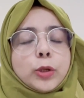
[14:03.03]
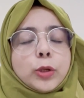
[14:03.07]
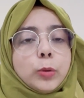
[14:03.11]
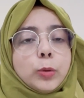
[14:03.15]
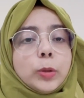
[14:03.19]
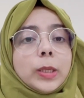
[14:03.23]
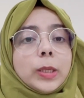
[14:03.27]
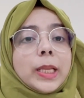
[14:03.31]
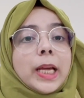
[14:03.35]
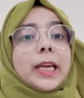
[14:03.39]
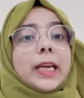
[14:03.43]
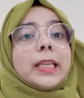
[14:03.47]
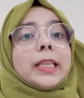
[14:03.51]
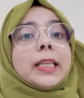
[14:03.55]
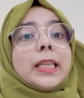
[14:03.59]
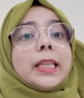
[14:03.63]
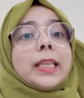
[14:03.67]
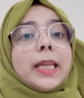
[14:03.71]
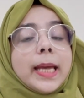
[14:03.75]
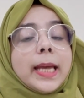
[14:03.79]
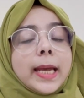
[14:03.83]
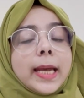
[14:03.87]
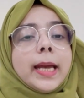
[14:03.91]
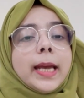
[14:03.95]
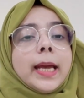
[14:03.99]
told that
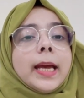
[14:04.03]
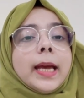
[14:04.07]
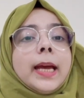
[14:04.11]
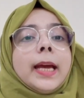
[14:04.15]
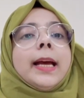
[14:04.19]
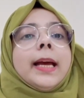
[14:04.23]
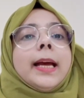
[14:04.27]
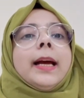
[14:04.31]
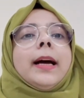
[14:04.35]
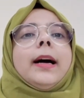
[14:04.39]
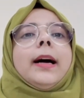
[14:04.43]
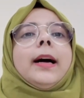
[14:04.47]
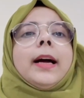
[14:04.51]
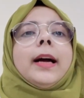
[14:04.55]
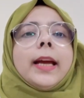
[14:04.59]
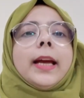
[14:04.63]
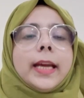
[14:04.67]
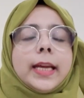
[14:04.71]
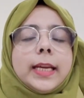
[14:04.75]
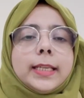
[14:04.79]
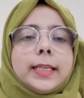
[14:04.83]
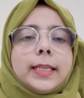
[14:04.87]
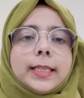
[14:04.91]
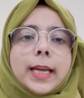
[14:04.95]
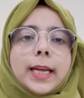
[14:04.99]
they
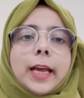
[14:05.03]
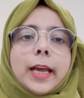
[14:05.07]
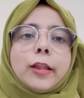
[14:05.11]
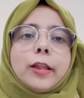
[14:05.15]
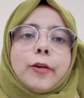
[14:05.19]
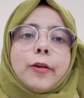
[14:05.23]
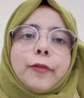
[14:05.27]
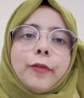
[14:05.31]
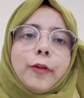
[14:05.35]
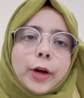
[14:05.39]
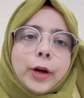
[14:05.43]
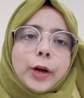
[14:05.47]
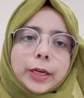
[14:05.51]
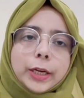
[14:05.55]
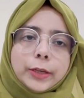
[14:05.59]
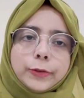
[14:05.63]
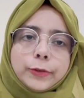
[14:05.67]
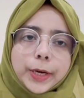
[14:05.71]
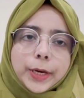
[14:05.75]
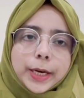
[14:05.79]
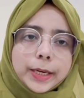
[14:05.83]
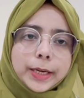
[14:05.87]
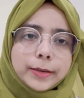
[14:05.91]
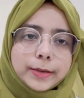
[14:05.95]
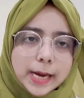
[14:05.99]
intake the foreign
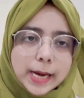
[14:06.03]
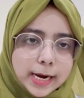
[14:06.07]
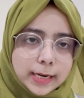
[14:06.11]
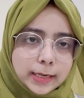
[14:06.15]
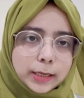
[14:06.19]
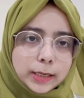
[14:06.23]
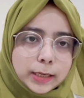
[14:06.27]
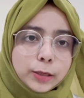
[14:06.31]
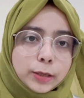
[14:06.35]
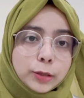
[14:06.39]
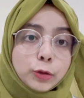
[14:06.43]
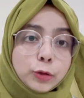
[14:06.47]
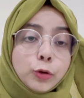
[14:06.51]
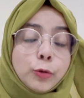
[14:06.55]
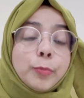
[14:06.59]
trained dentist.